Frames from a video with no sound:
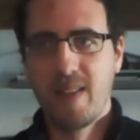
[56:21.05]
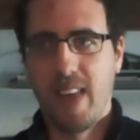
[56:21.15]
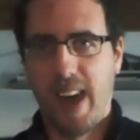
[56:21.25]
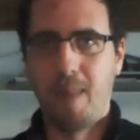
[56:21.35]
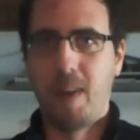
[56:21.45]

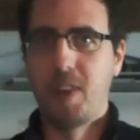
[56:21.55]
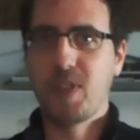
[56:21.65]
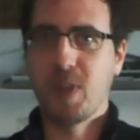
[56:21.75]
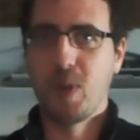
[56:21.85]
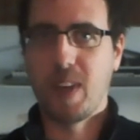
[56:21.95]
elementary
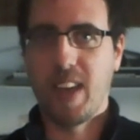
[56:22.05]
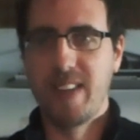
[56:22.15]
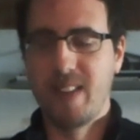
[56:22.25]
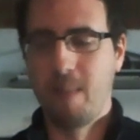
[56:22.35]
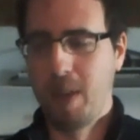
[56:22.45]
school kids
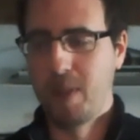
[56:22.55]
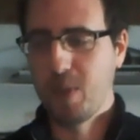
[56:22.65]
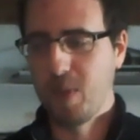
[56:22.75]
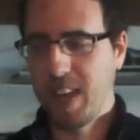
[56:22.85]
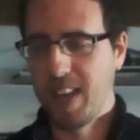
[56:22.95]
and middle
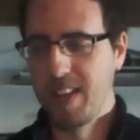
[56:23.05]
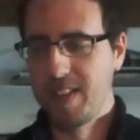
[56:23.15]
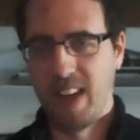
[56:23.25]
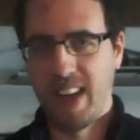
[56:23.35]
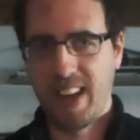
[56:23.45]
school kids
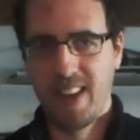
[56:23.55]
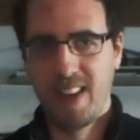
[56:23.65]
like